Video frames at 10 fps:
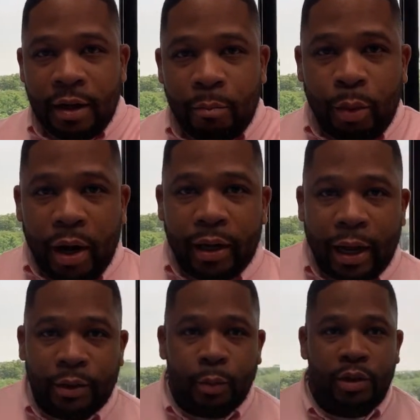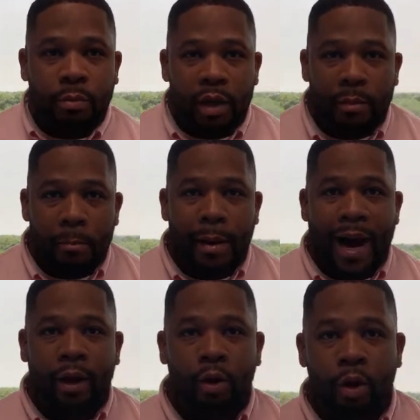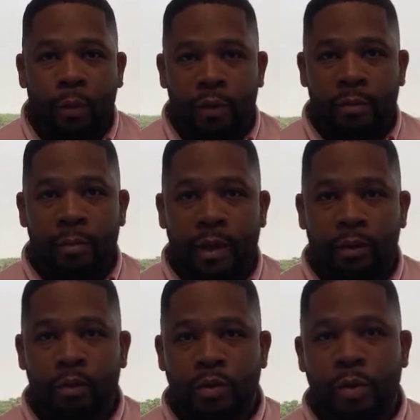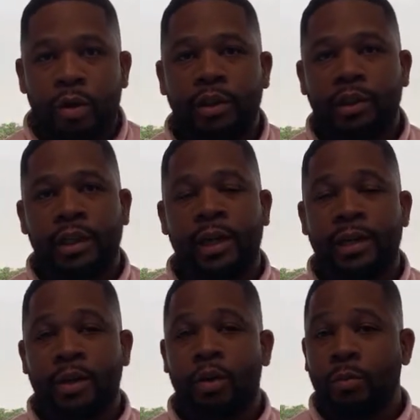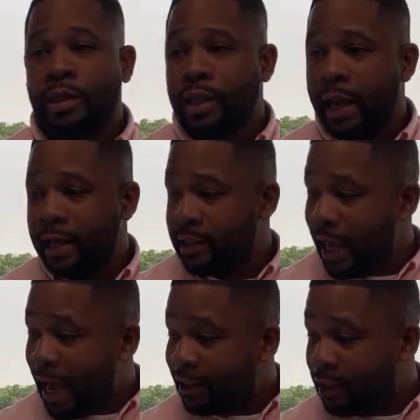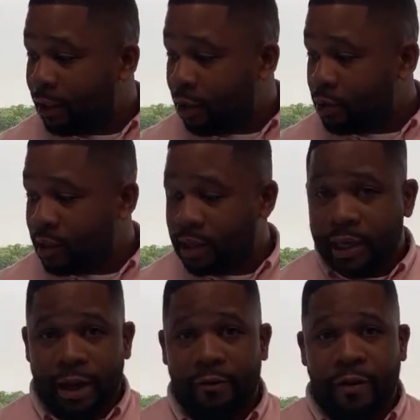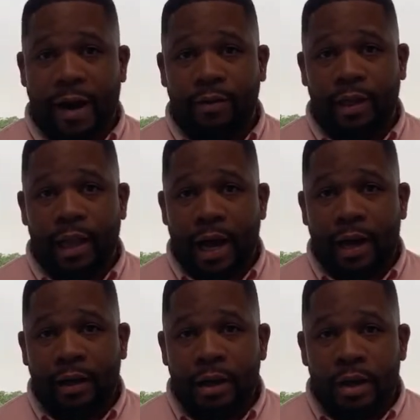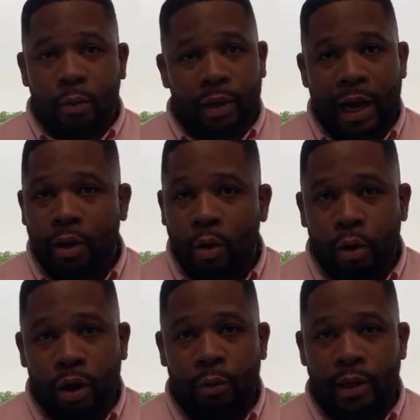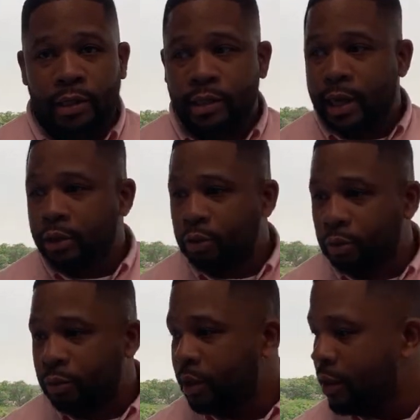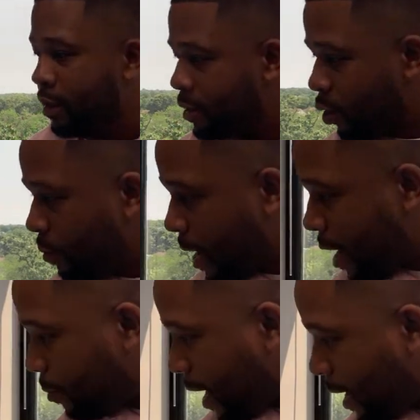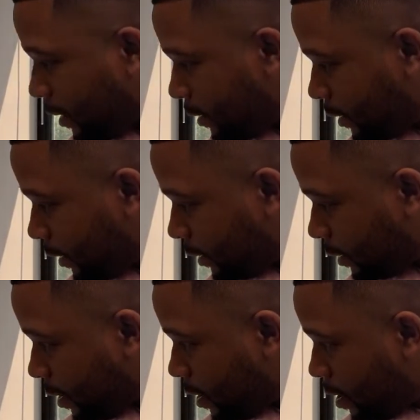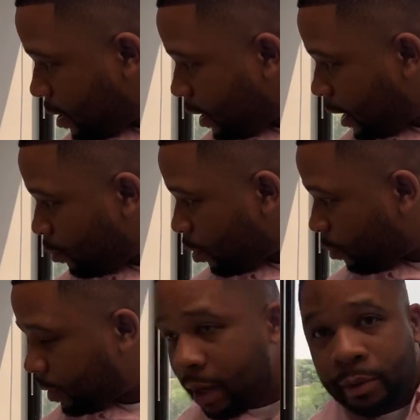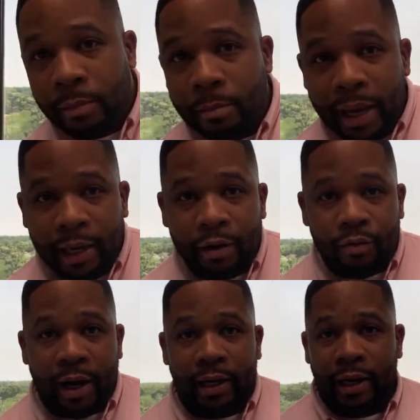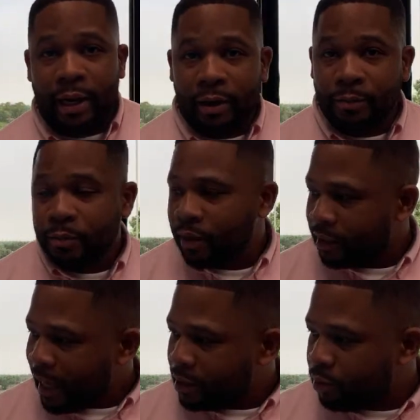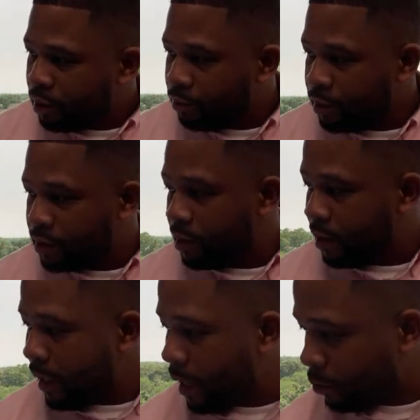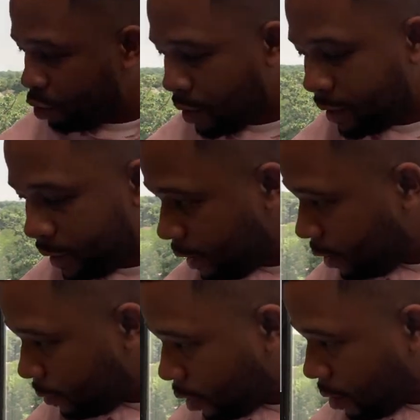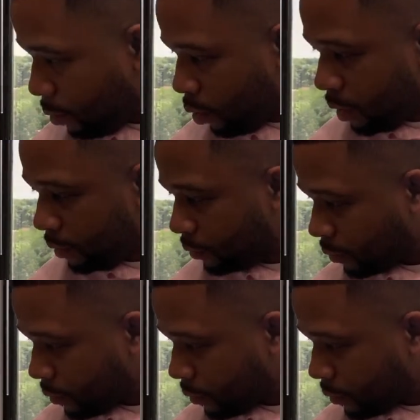but I was supposed to bring my buyer on with me who's purchasing his home today. He's actually closing today at 5 o'clock. We got caught up with his schedule, so my apologies. He won't be able to make it right now. That's what was the delay. I was trying to get him to come on,